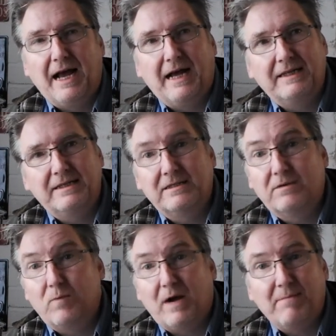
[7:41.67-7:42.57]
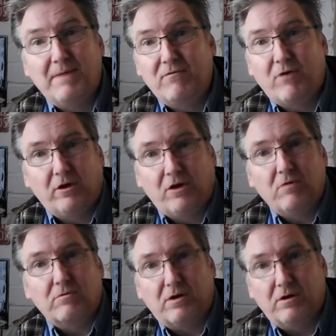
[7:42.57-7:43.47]
And why my Royal
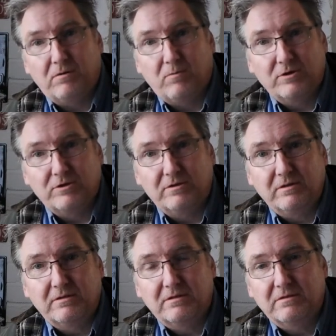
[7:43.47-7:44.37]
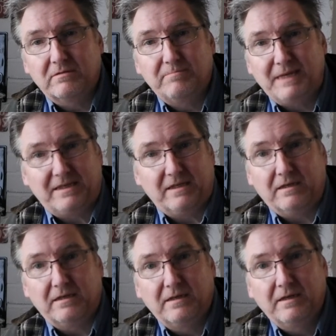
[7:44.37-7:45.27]
Oak wasn't
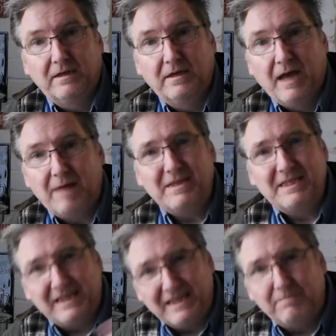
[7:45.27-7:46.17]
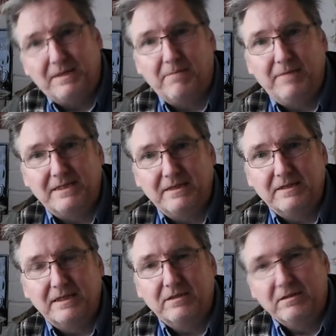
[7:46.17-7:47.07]
bitter. I mean, there's a little bit of
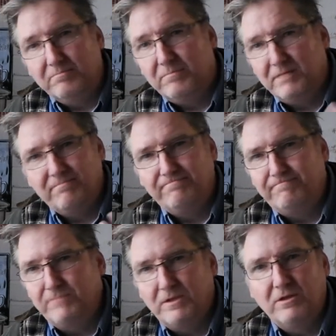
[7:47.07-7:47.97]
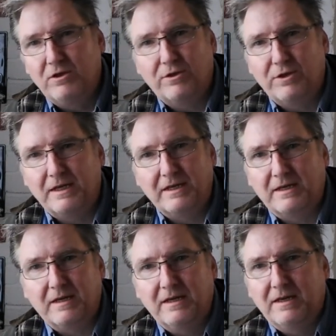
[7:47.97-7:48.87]
bitterness in them, but
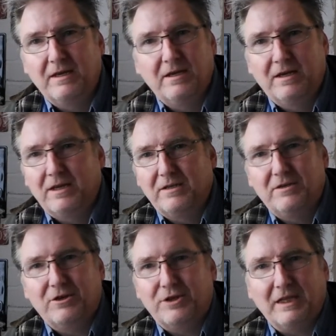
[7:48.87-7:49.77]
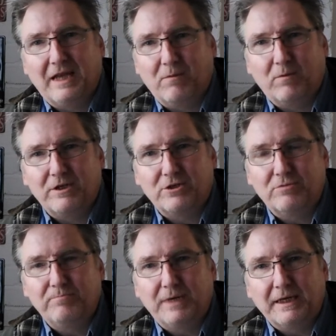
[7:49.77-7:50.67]
nothing like what it
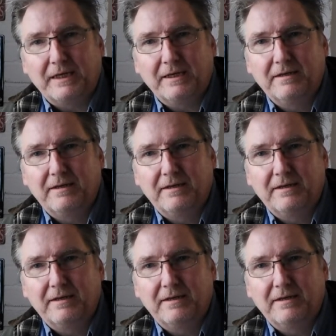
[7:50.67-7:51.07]
should be.